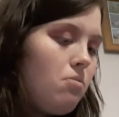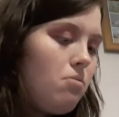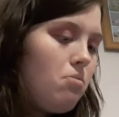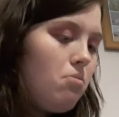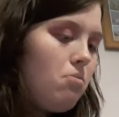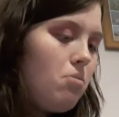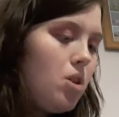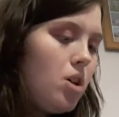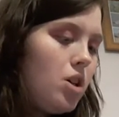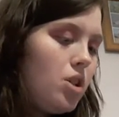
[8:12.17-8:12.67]

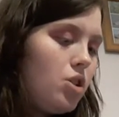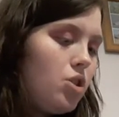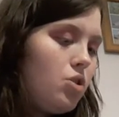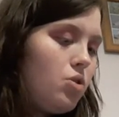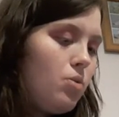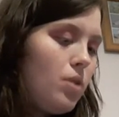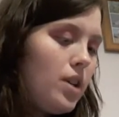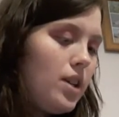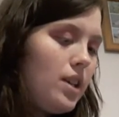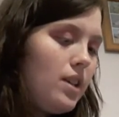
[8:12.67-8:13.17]
March
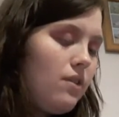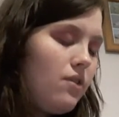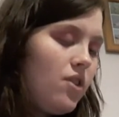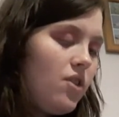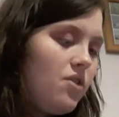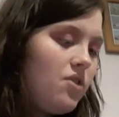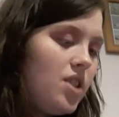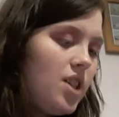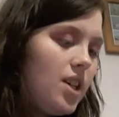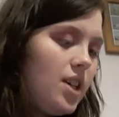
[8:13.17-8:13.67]

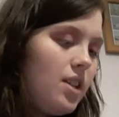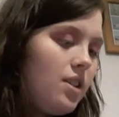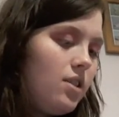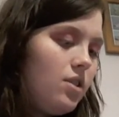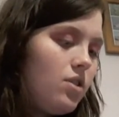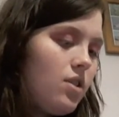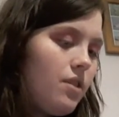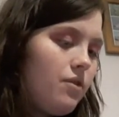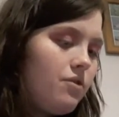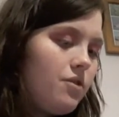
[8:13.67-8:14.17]
2015,
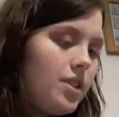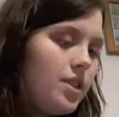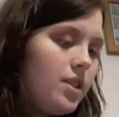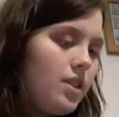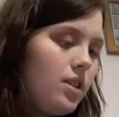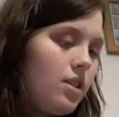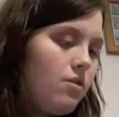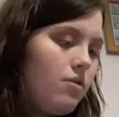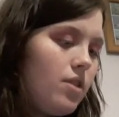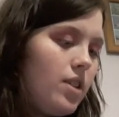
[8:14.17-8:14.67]
Jeffery
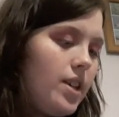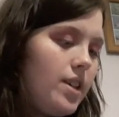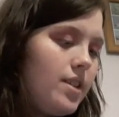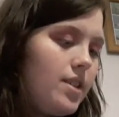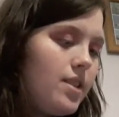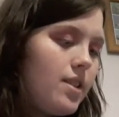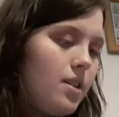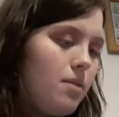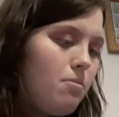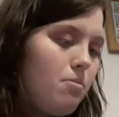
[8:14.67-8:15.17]
Star released
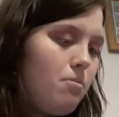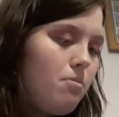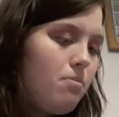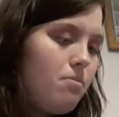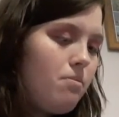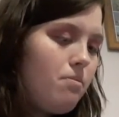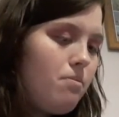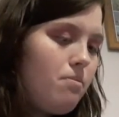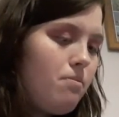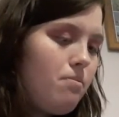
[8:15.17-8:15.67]
some
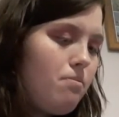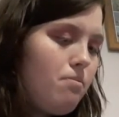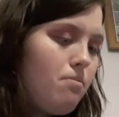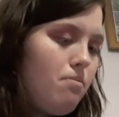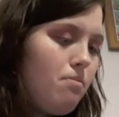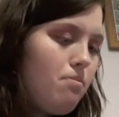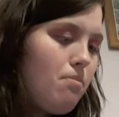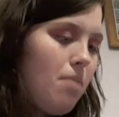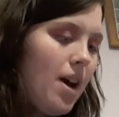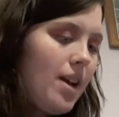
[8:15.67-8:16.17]

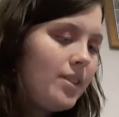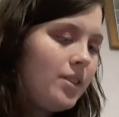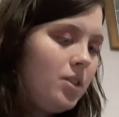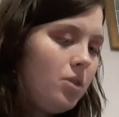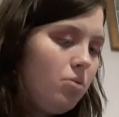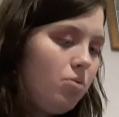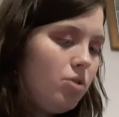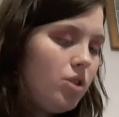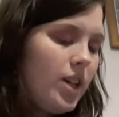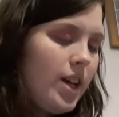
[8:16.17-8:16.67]

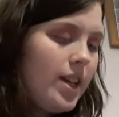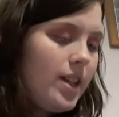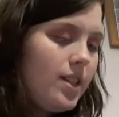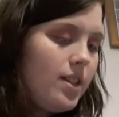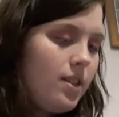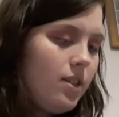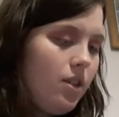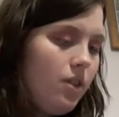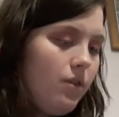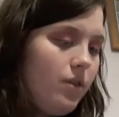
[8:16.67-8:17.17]
pastel
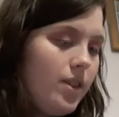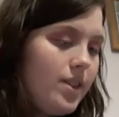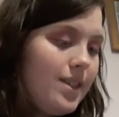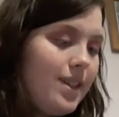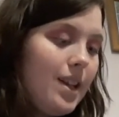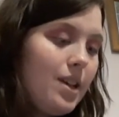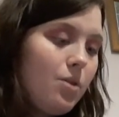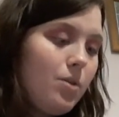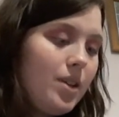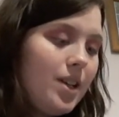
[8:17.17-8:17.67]
shades of his
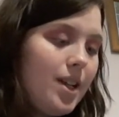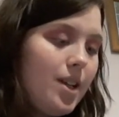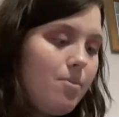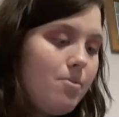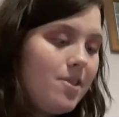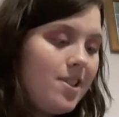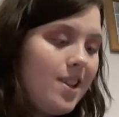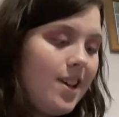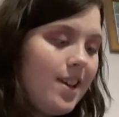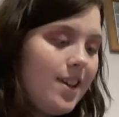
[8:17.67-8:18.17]
liquid
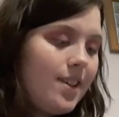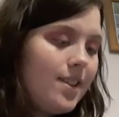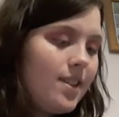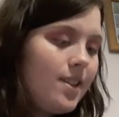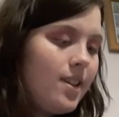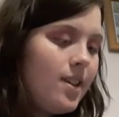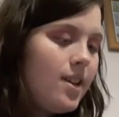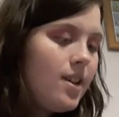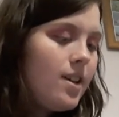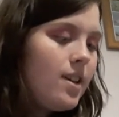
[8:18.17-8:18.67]
lipsticks,
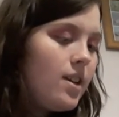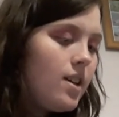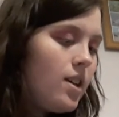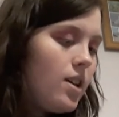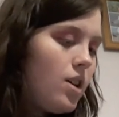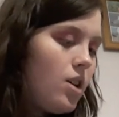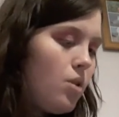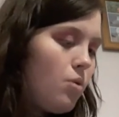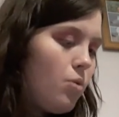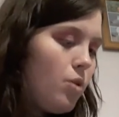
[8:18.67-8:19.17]

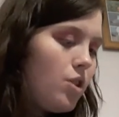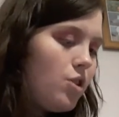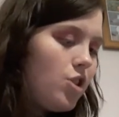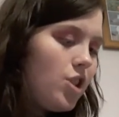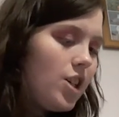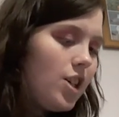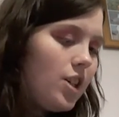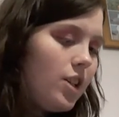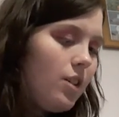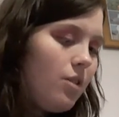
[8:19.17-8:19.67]
which
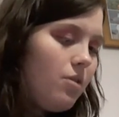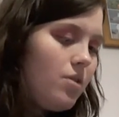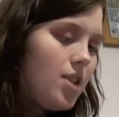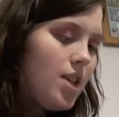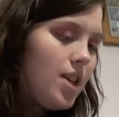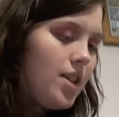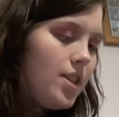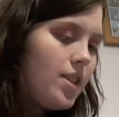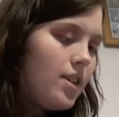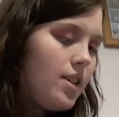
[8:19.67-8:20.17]

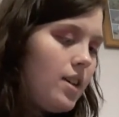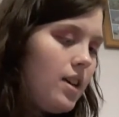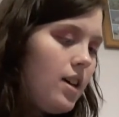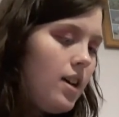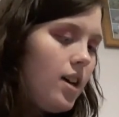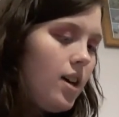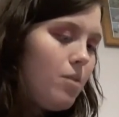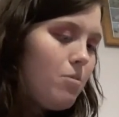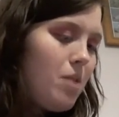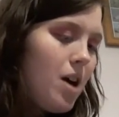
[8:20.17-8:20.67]
included
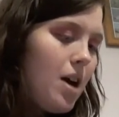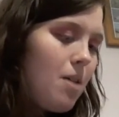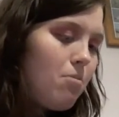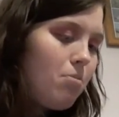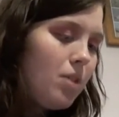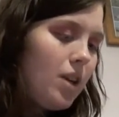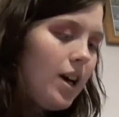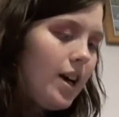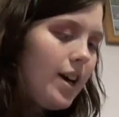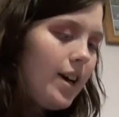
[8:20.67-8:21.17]
a matte
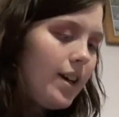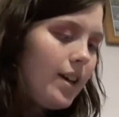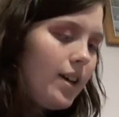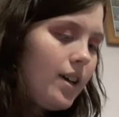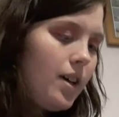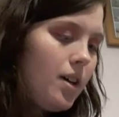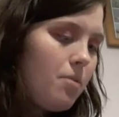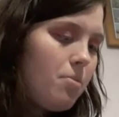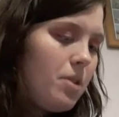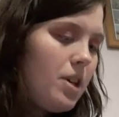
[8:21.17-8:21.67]
black,
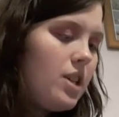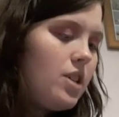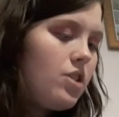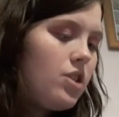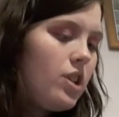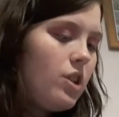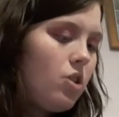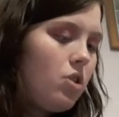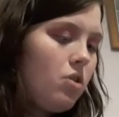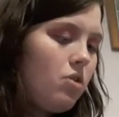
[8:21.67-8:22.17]
a peachy
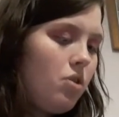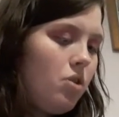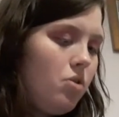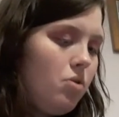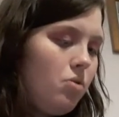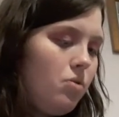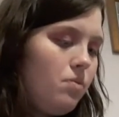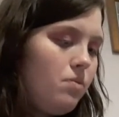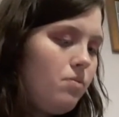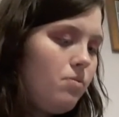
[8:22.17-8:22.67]

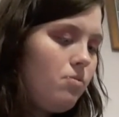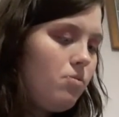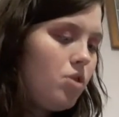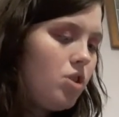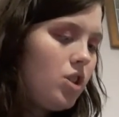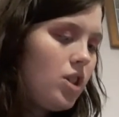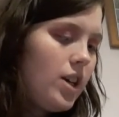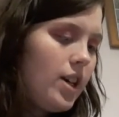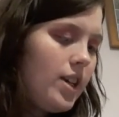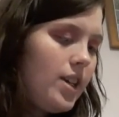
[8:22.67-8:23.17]
coral
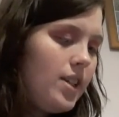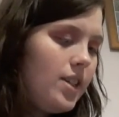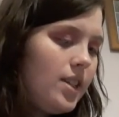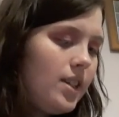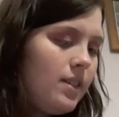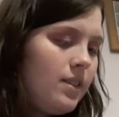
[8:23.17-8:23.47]
shade,